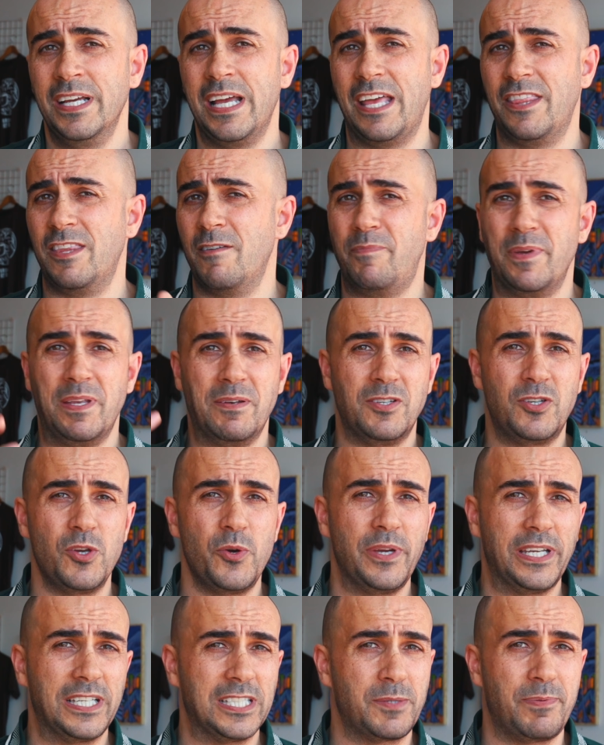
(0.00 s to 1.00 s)
and they've been
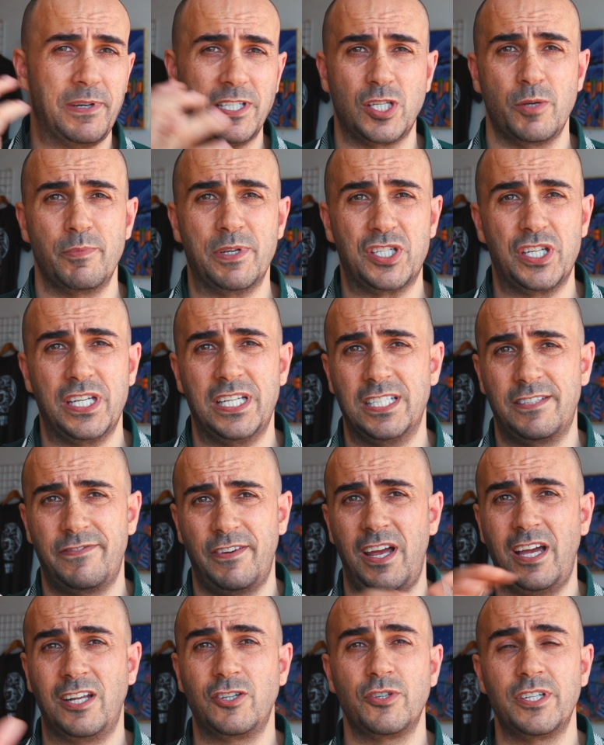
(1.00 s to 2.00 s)
doing espresso machines for
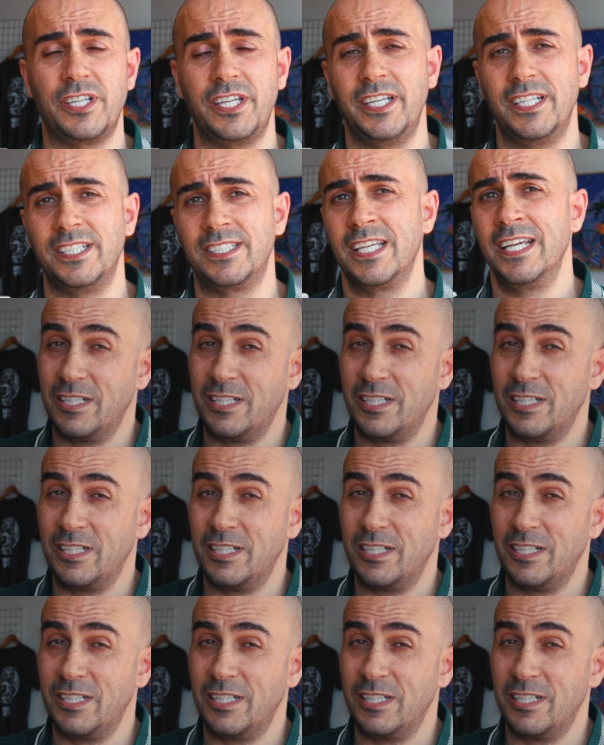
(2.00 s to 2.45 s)
100 years.